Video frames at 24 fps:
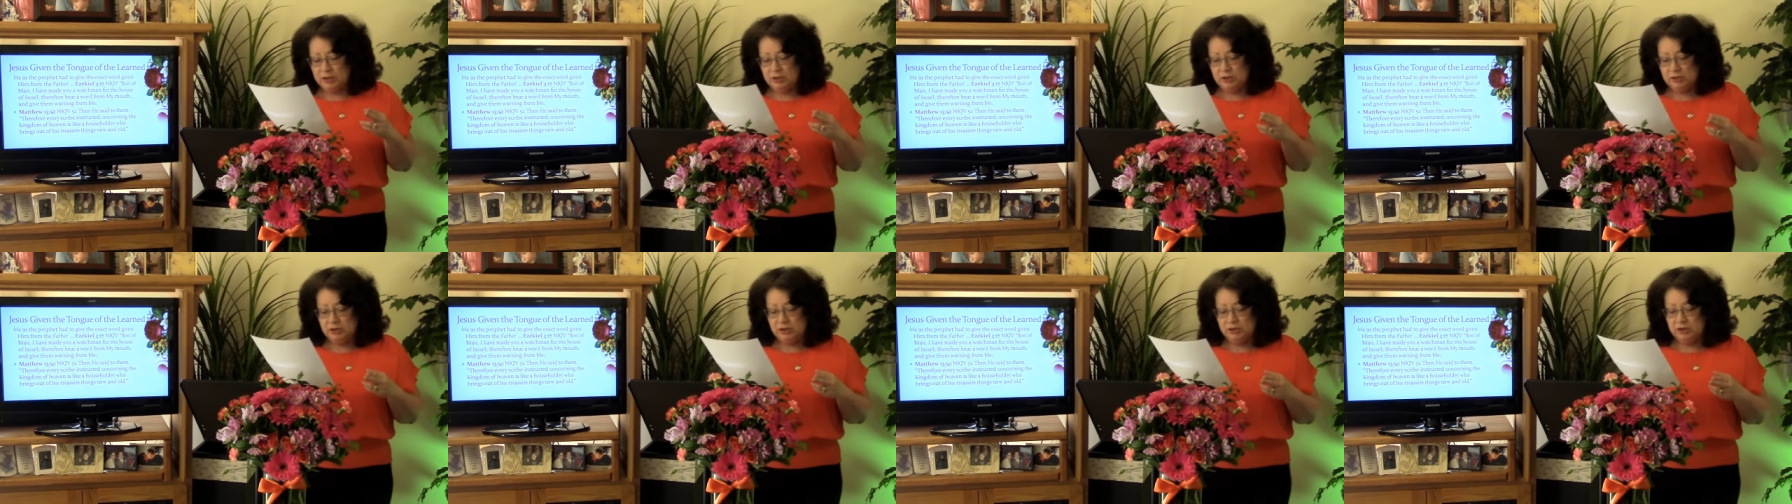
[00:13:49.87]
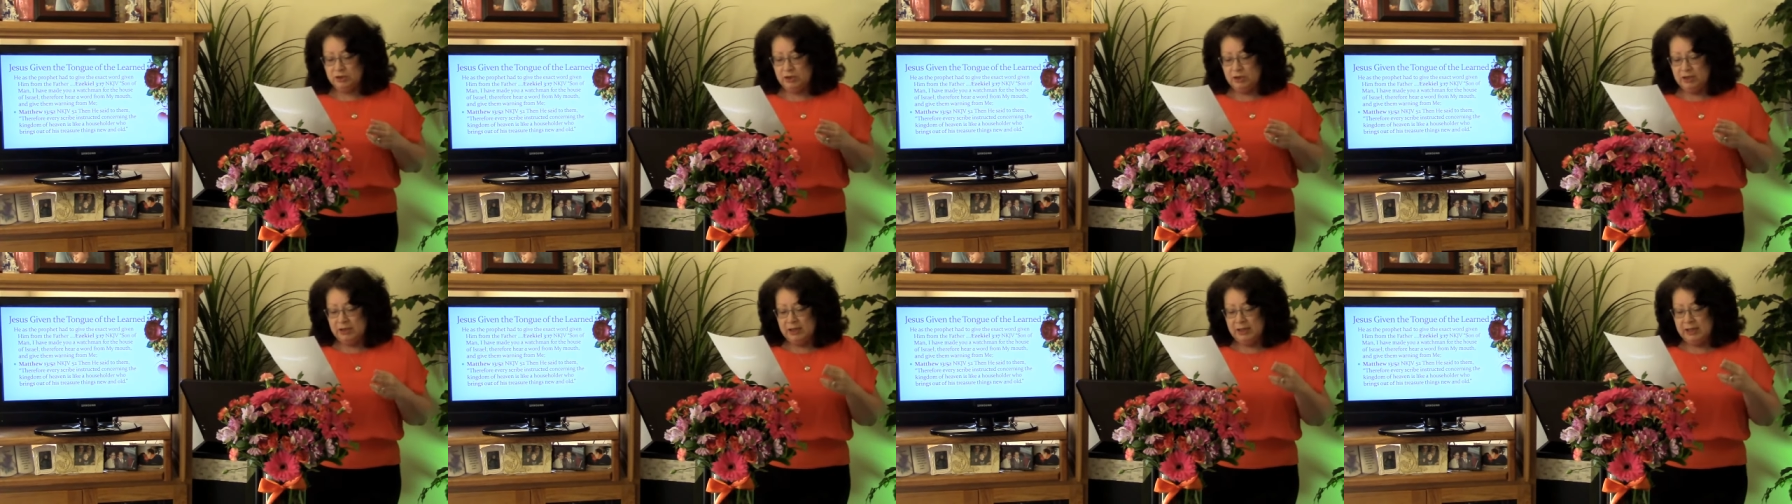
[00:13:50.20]

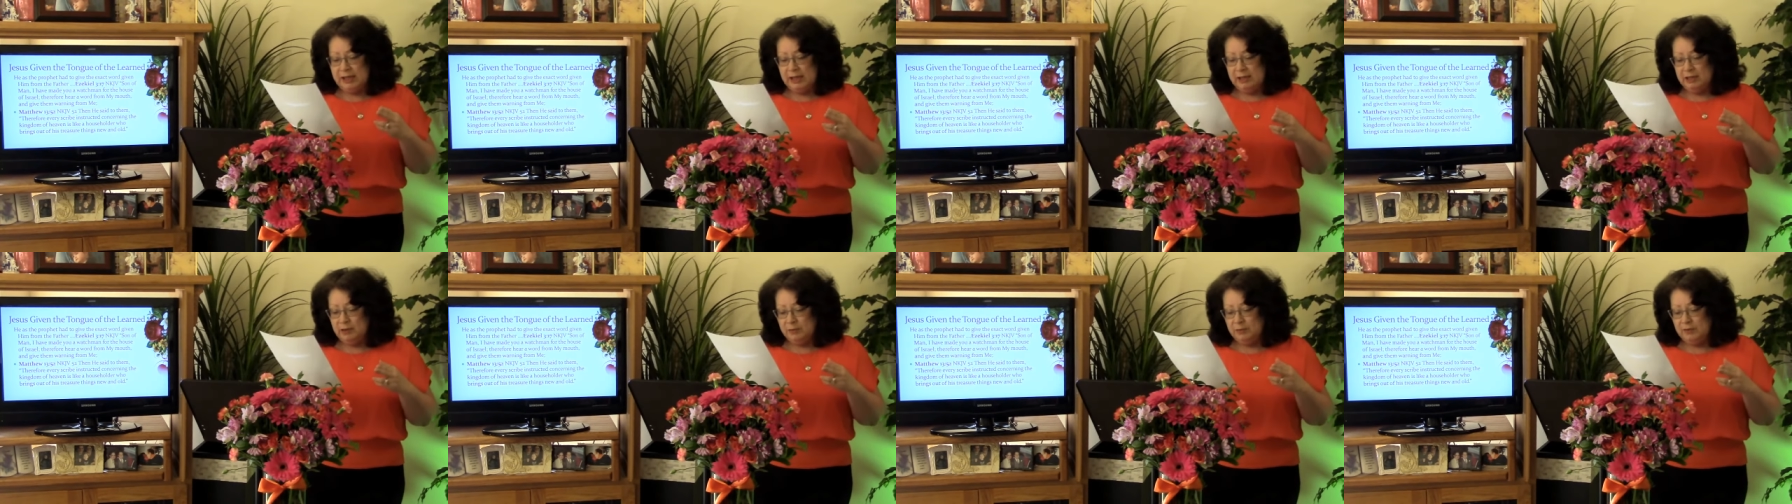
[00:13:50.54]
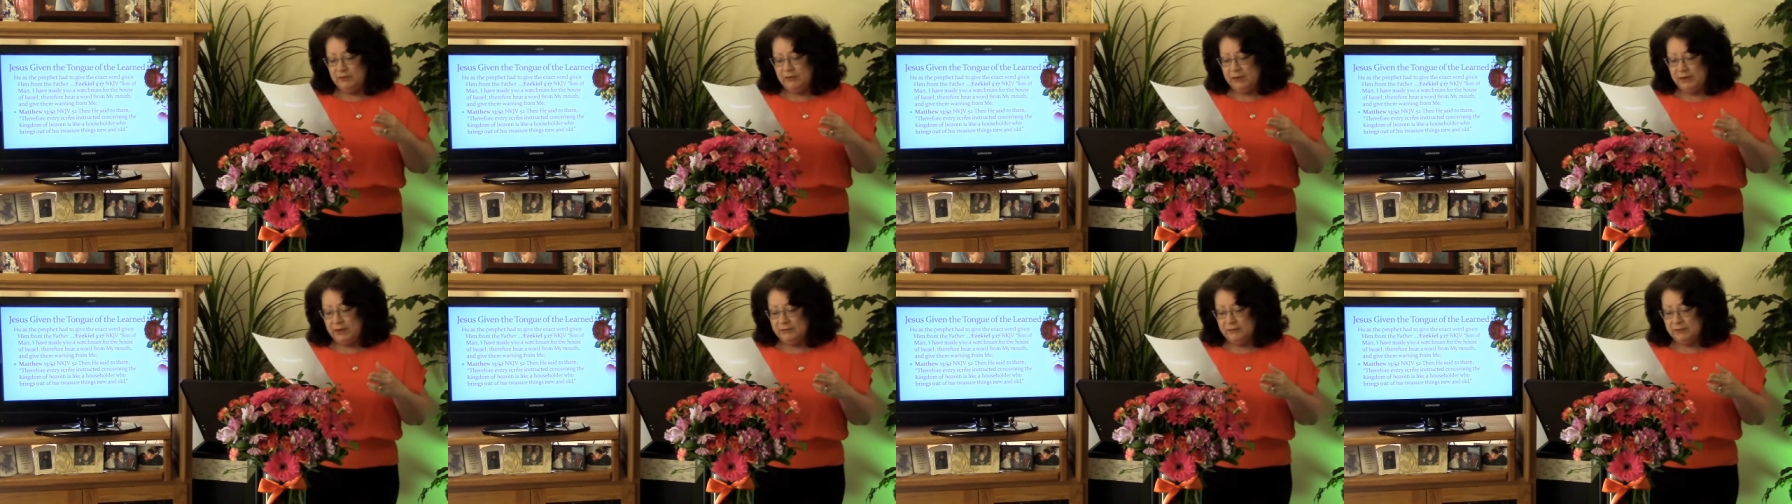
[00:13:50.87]
concerning the kingdom
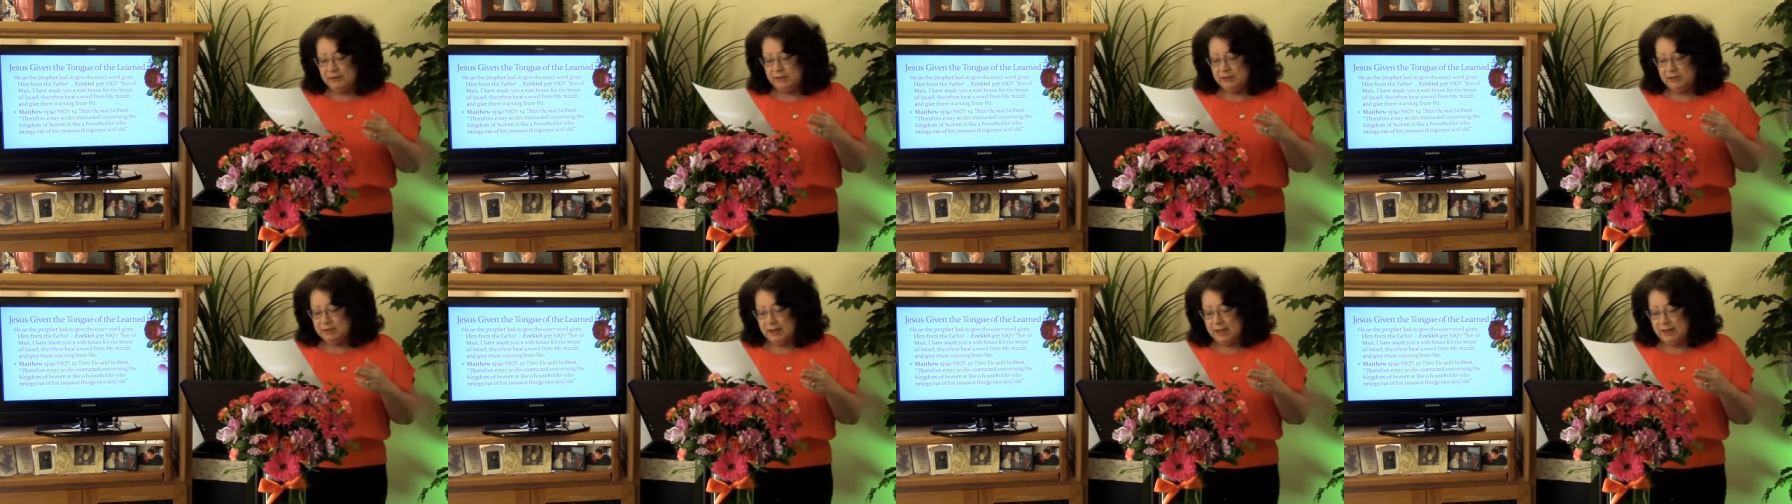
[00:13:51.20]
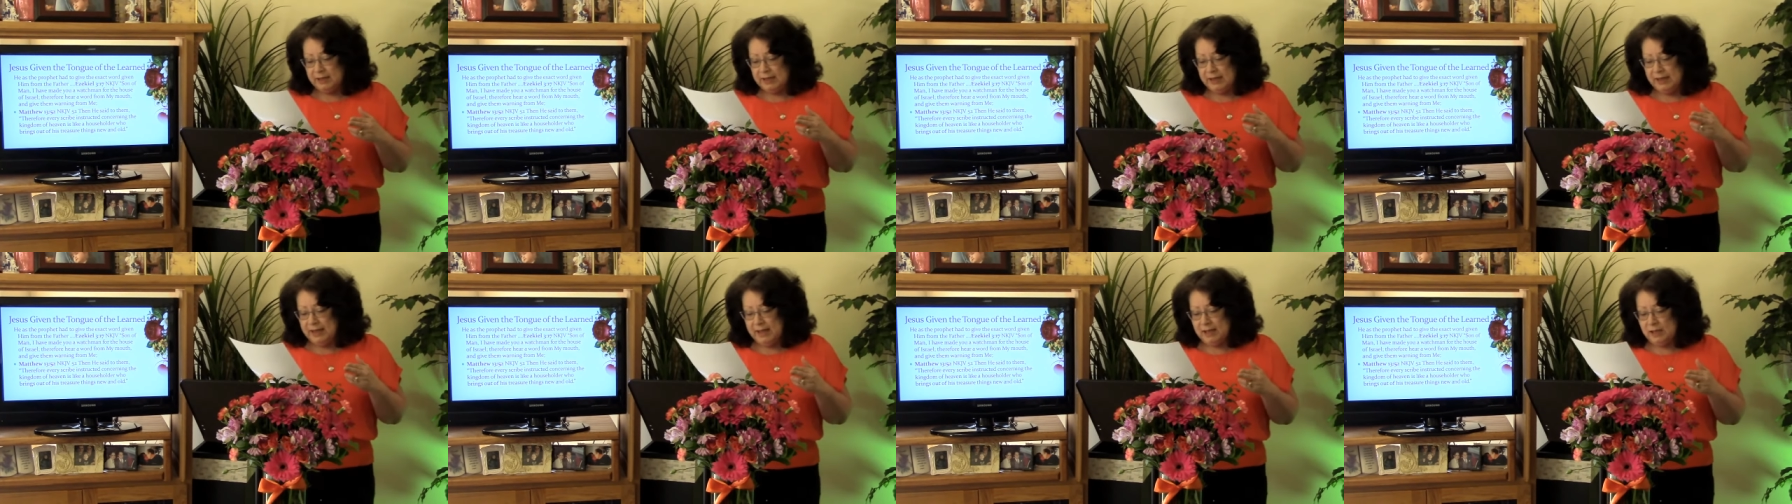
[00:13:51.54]
of heaven is
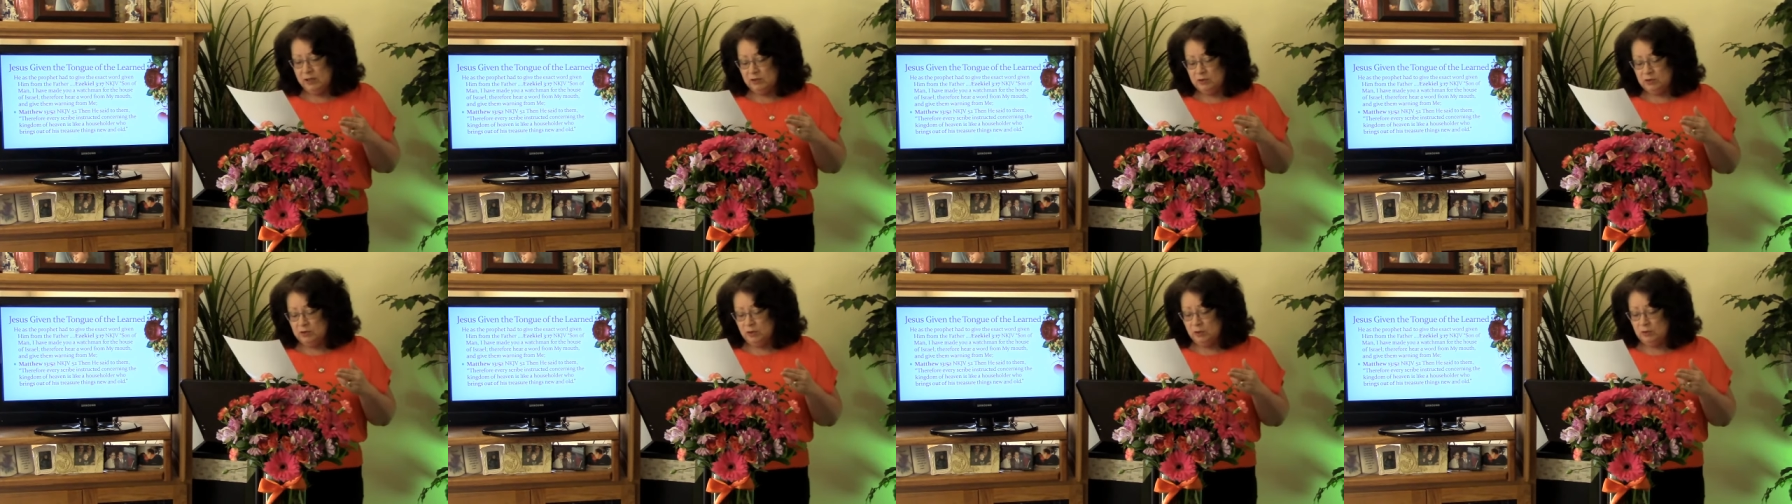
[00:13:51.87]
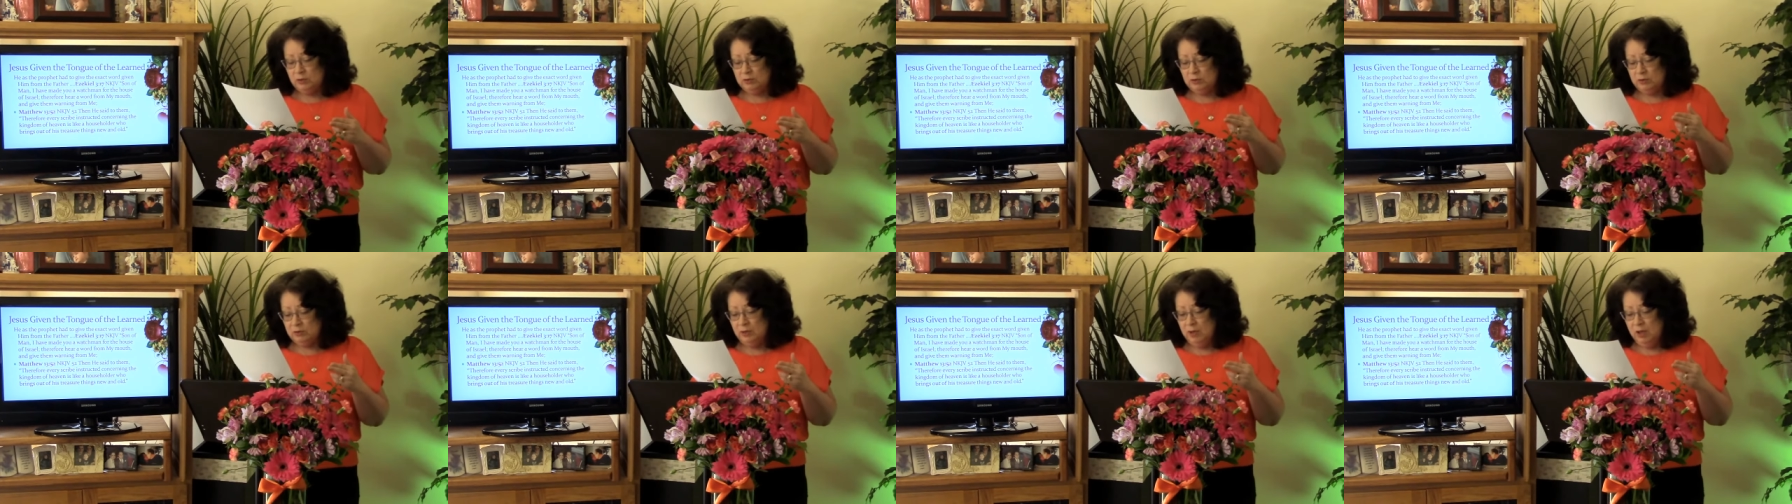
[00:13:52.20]
like a
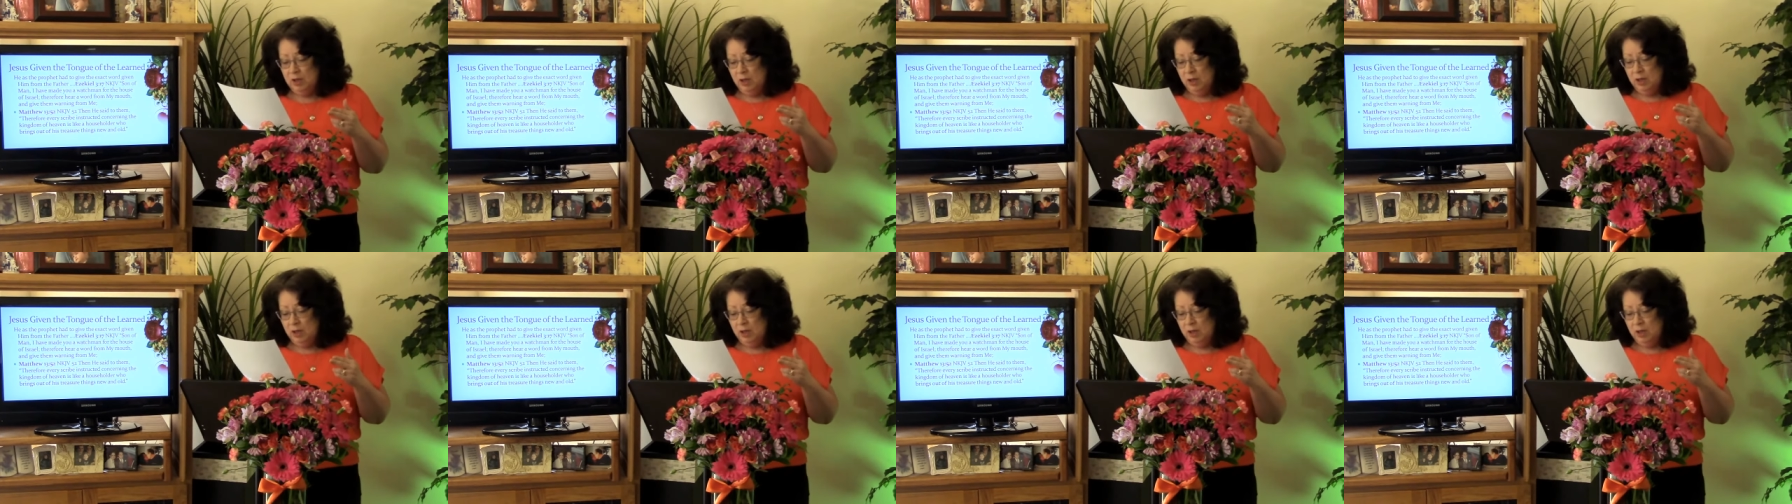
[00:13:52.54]
householder